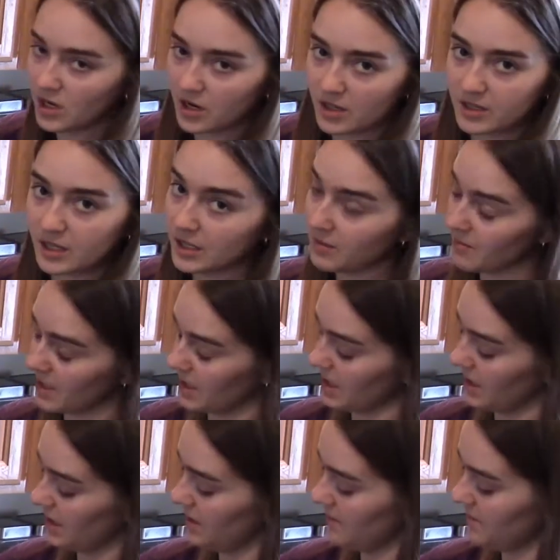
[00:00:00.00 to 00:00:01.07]
colony
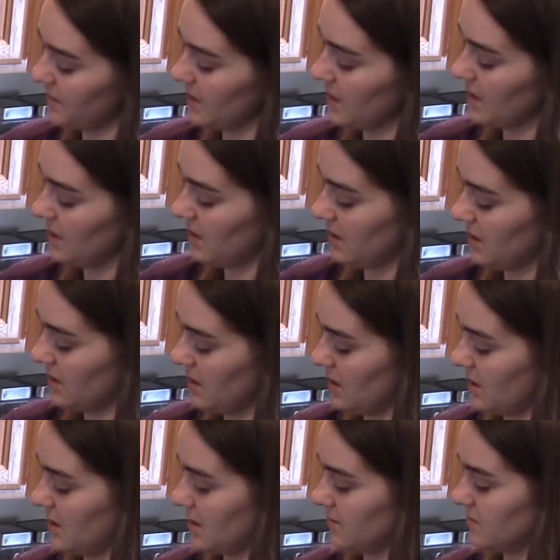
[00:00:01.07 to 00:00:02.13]
making.
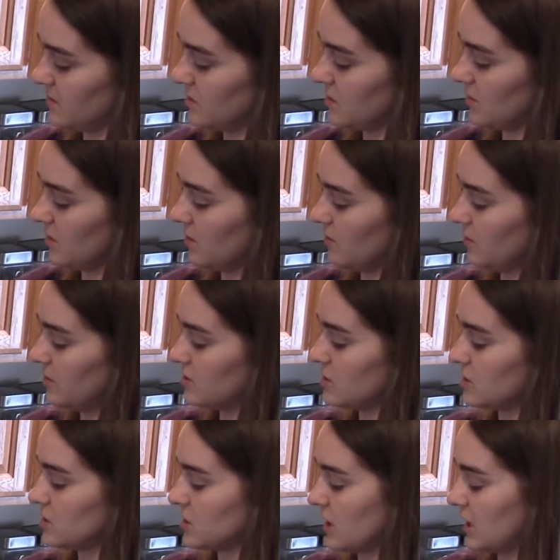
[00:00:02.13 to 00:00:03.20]
So if you're
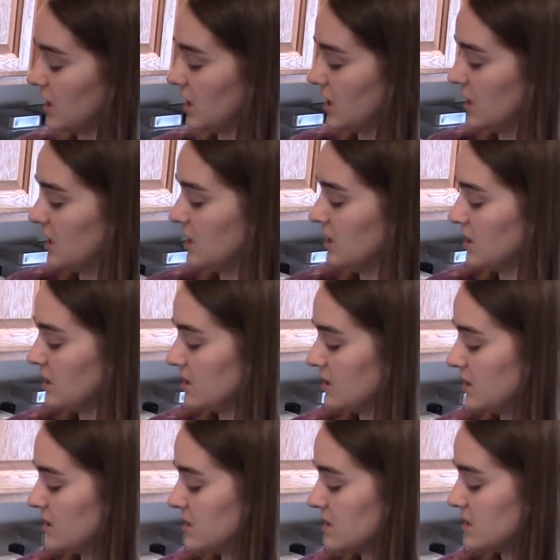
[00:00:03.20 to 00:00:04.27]
just checking in,
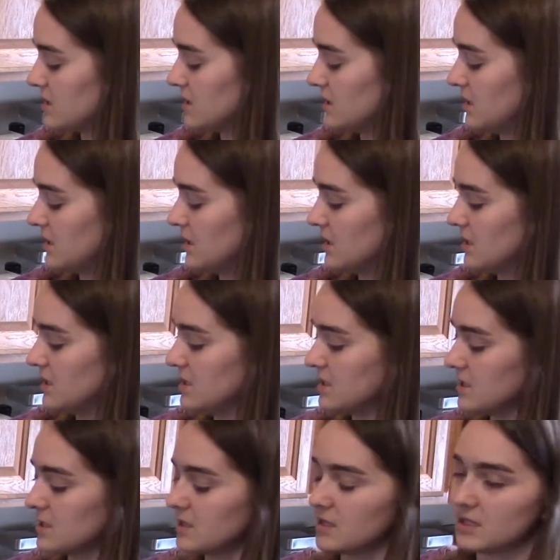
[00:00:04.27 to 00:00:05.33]
this
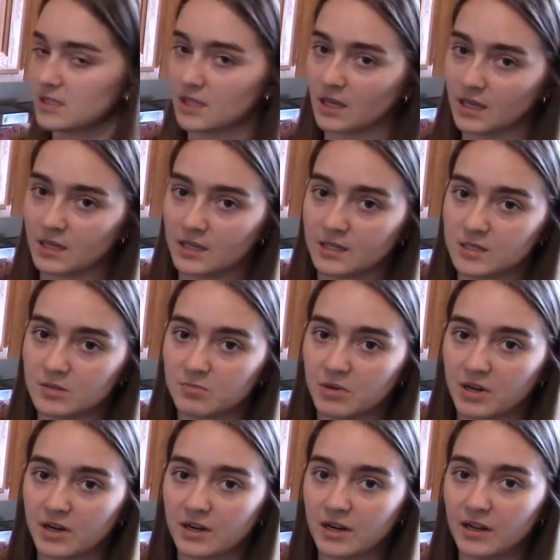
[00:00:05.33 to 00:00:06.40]
is the second
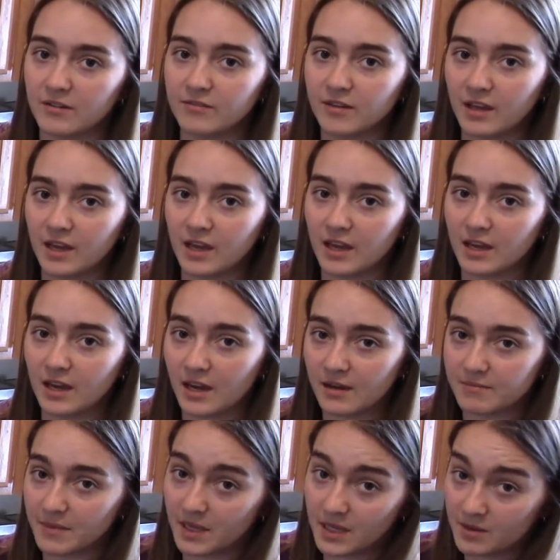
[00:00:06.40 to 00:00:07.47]
part of a
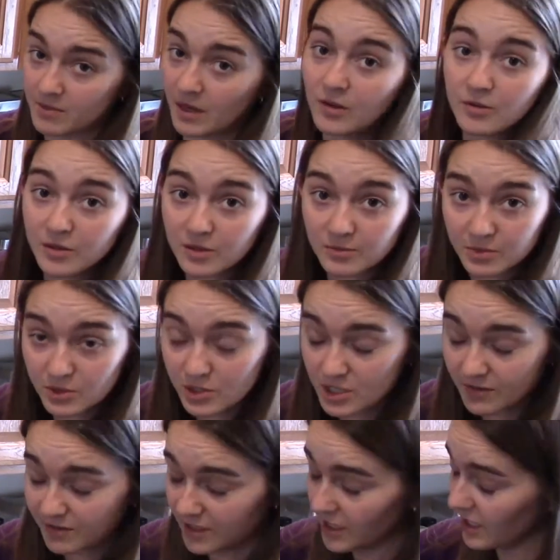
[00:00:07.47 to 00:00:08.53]
making my own
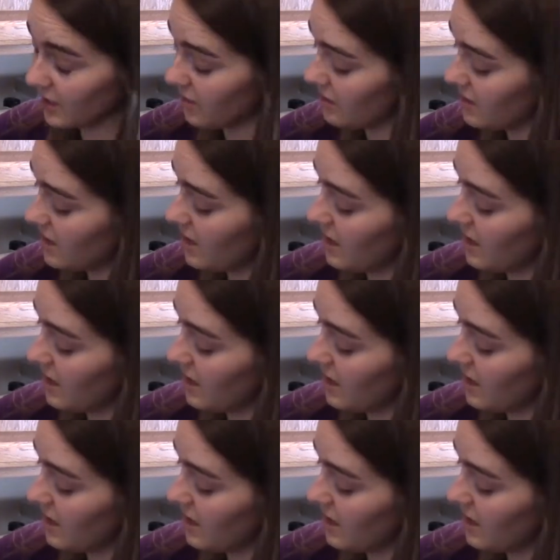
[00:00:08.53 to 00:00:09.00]
kombucha video.